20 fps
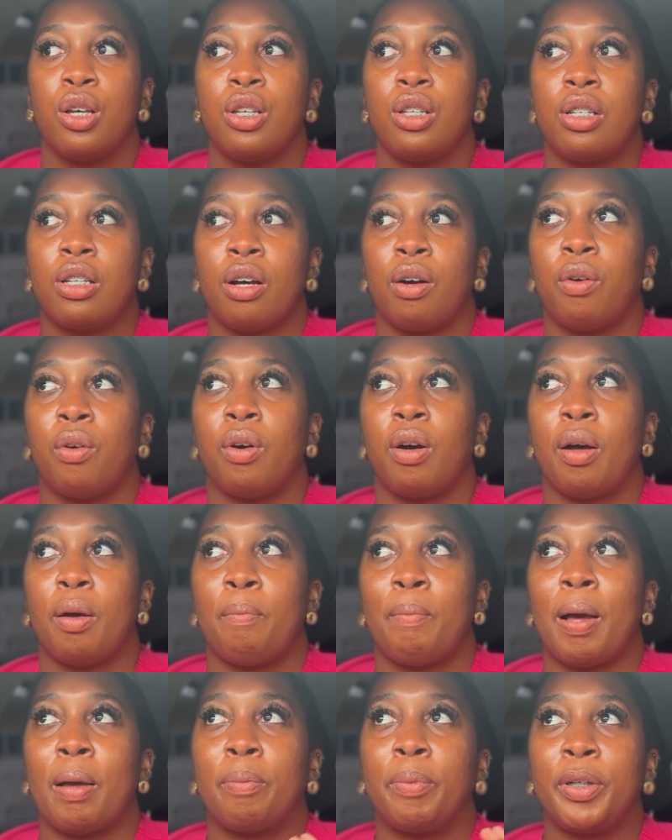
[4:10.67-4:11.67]
So
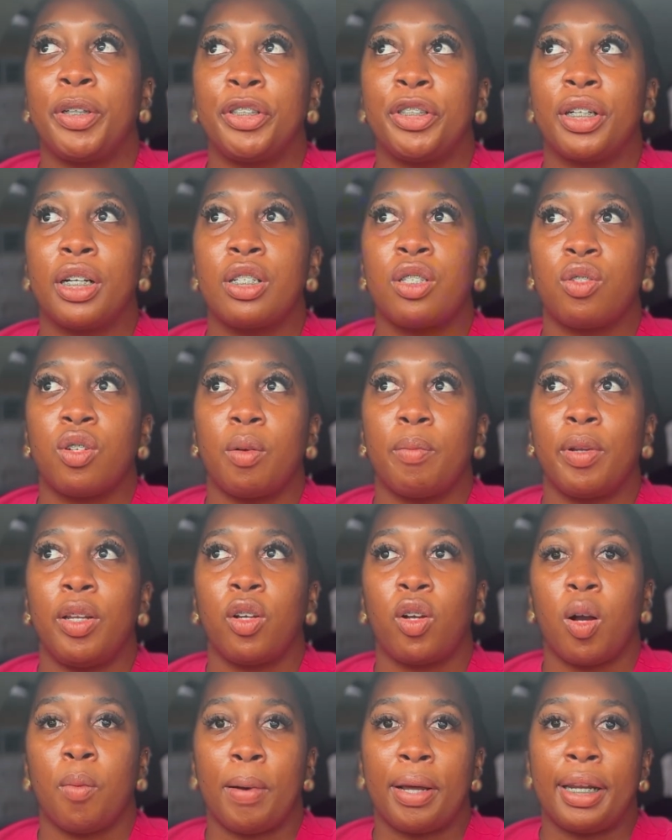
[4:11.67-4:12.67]
my periods
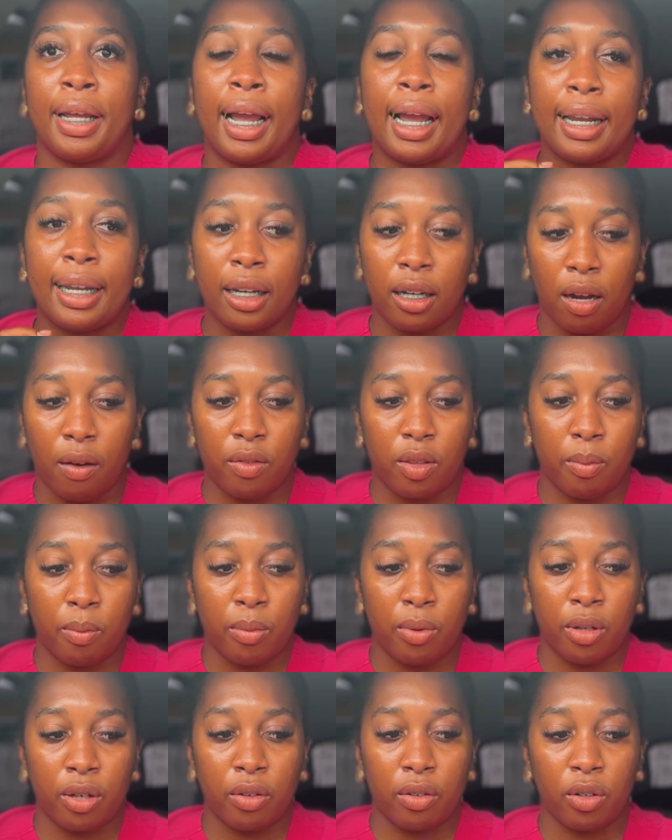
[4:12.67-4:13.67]
normally come at the ending of the
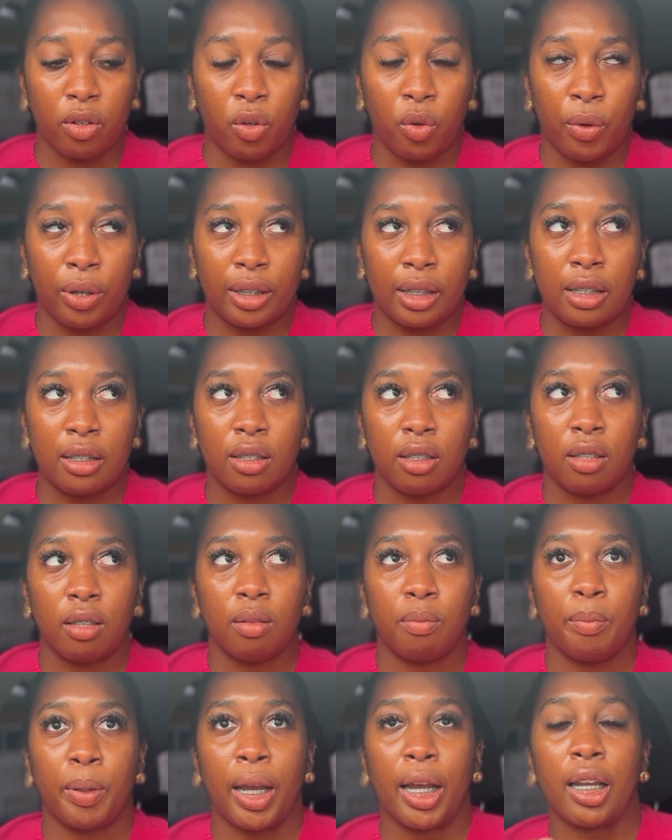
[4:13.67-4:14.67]
month going into
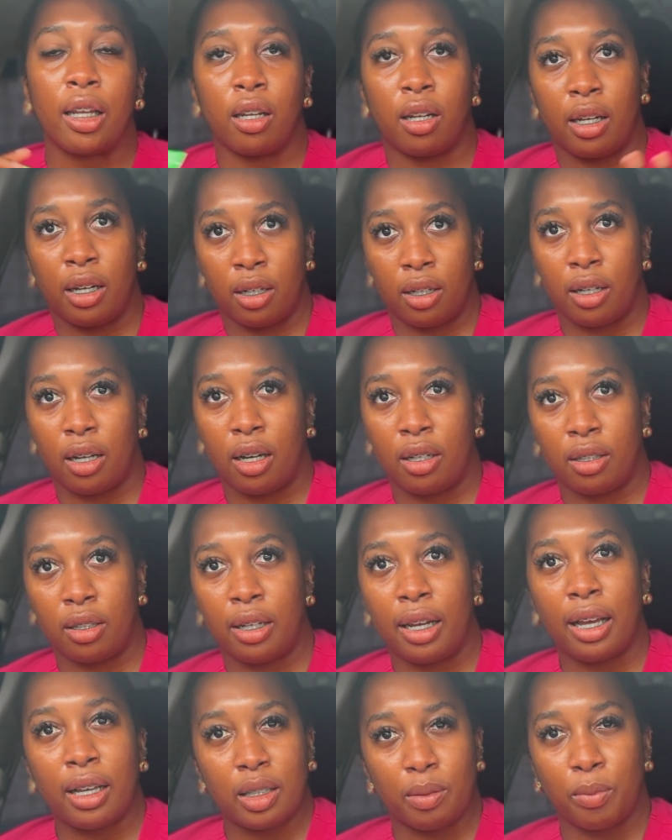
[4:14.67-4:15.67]
the beginning of the
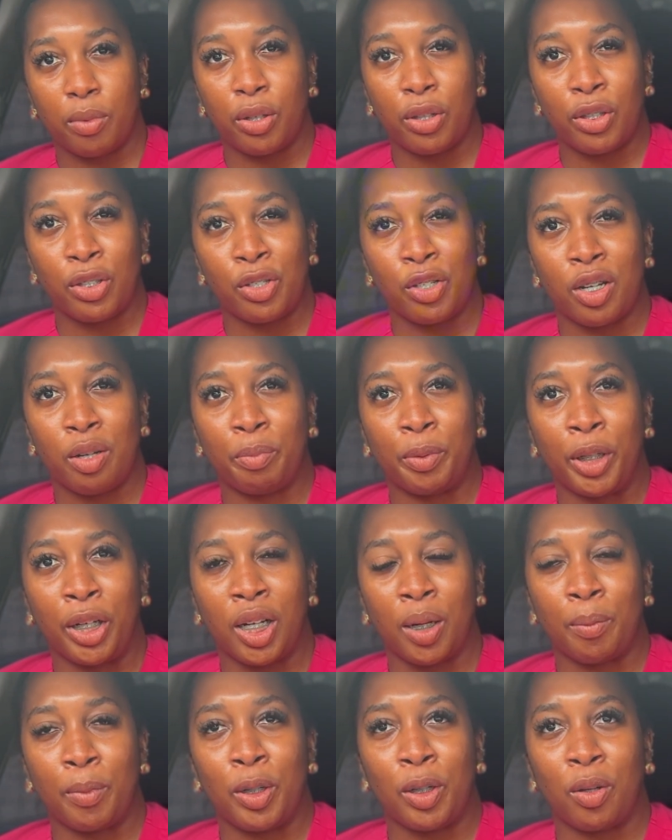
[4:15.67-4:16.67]
next month. So the
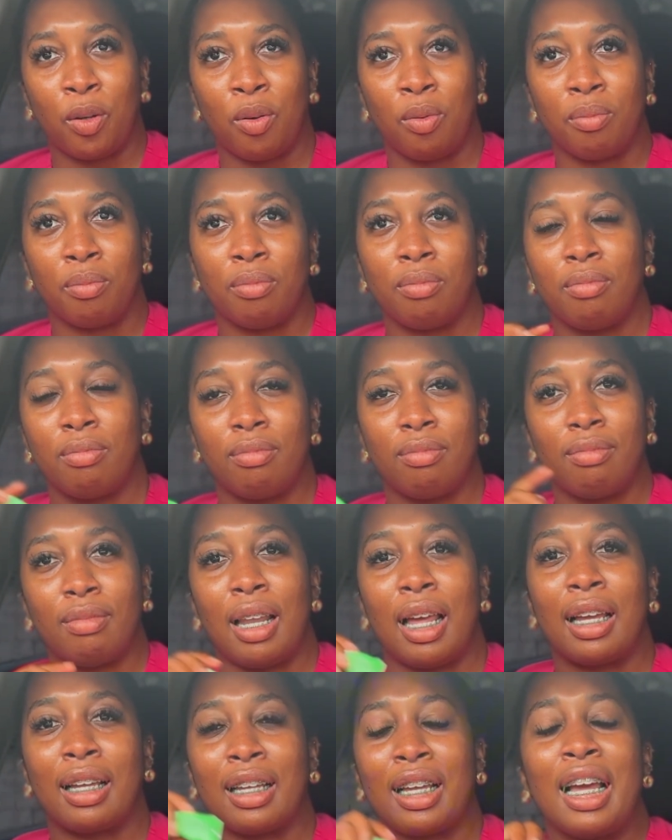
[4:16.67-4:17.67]
period normally come
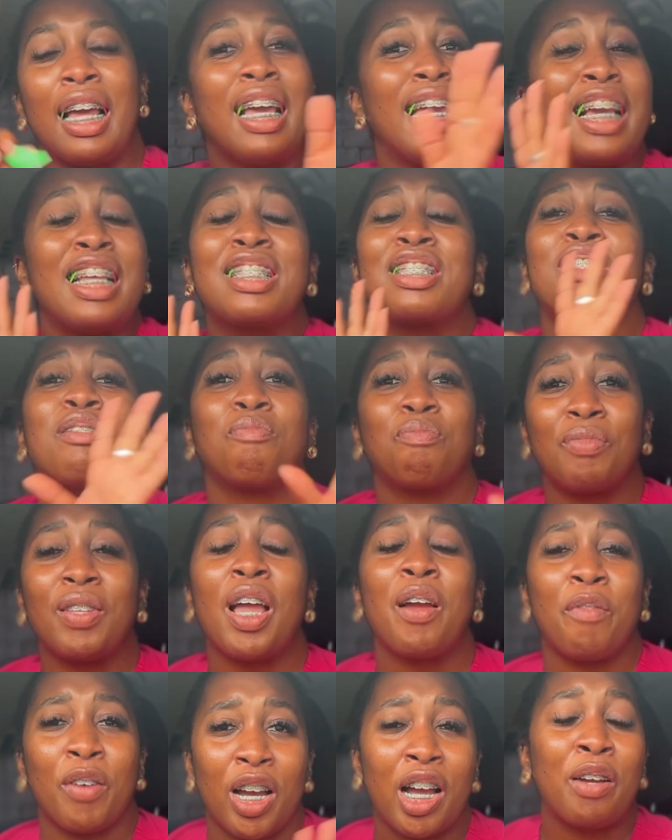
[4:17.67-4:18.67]
like it's
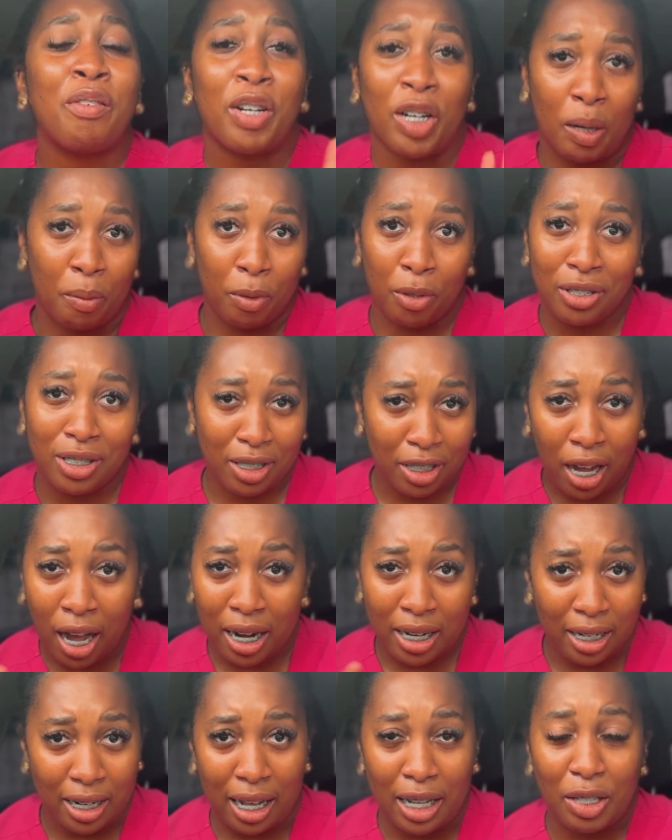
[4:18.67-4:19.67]
every other month,
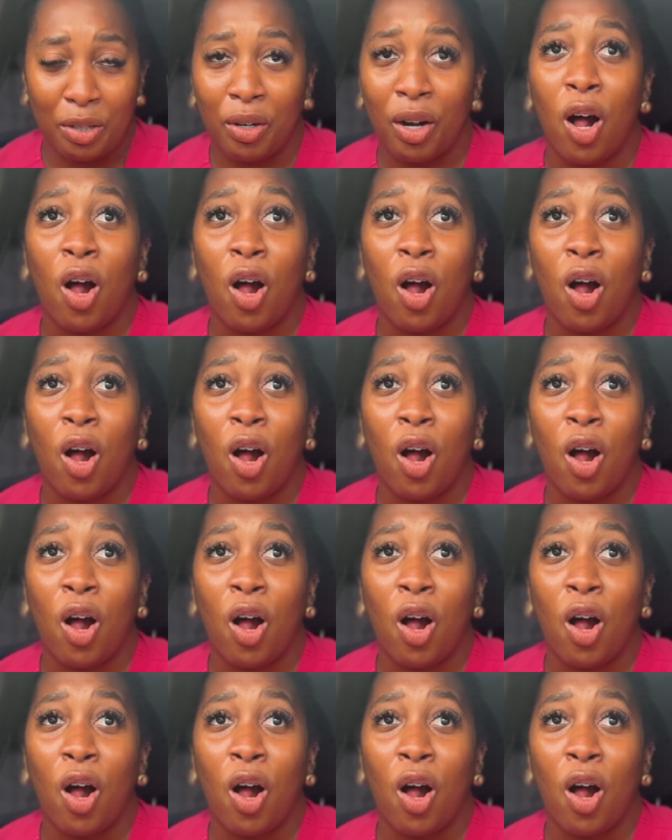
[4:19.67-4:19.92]
call it that,